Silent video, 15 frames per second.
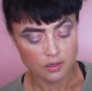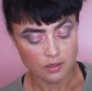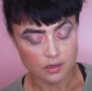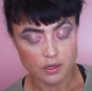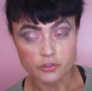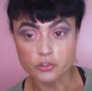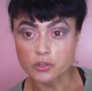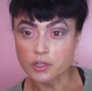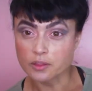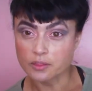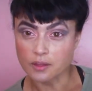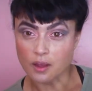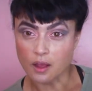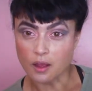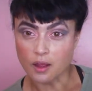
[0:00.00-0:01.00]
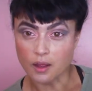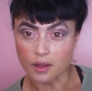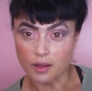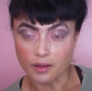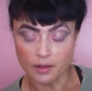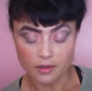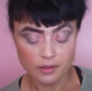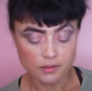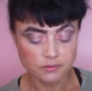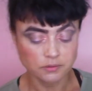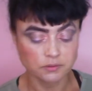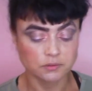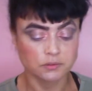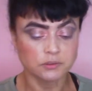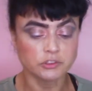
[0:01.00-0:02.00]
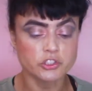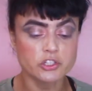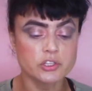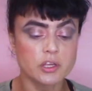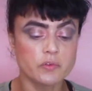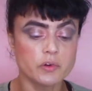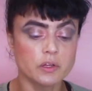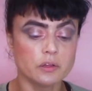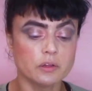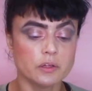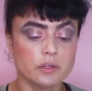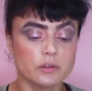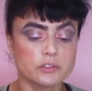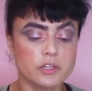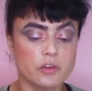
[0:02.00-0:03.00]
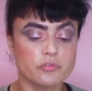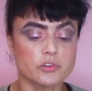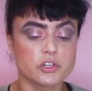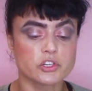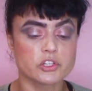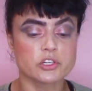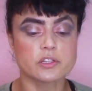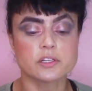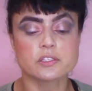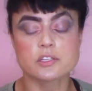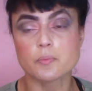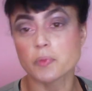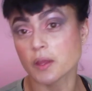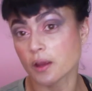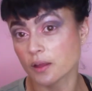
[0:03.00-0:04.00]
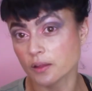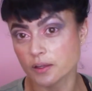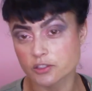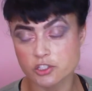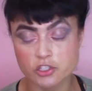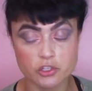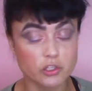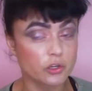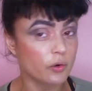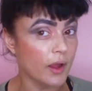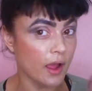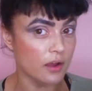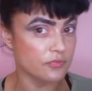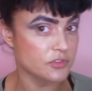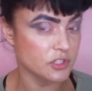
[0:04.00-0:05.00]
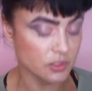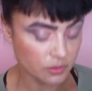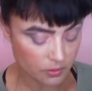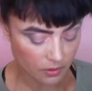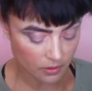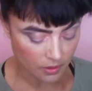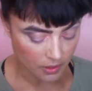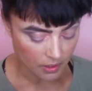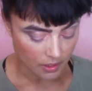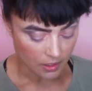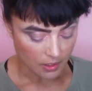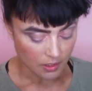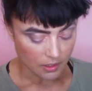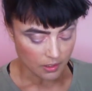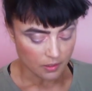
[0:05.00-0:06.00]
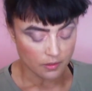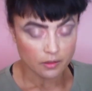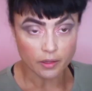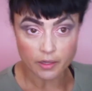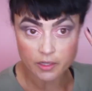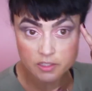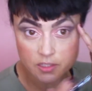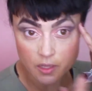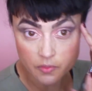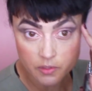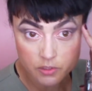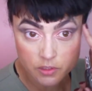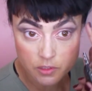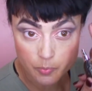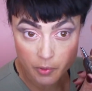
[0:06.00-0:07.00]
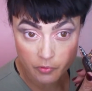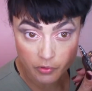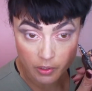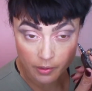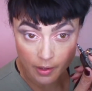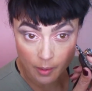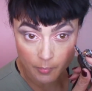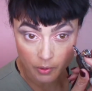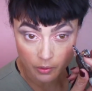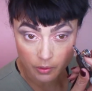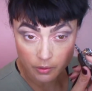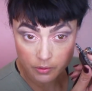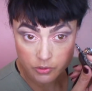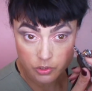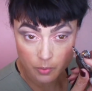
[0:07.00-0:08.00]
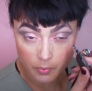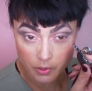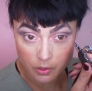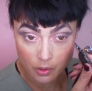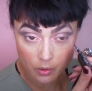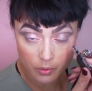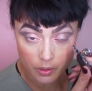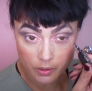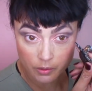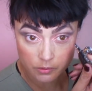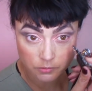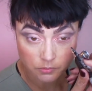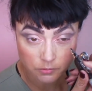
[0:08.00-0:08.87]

Underneath the eye. And just give it a little definition. That's something I like to do. You don't have to. Like I said, this is a bit of a glamour look. So I'm going to go in